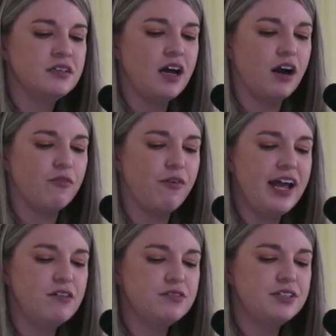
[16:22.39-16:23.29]

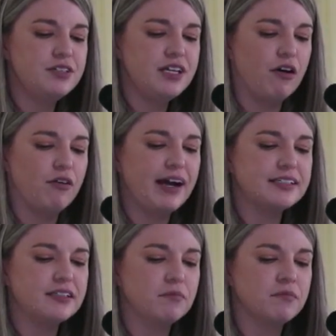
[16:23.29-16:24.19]
around our
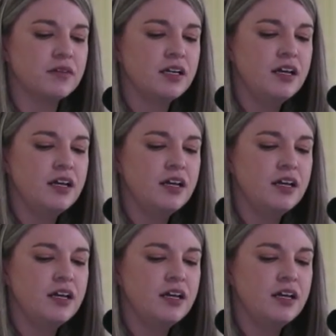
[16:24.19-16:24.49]
rectum,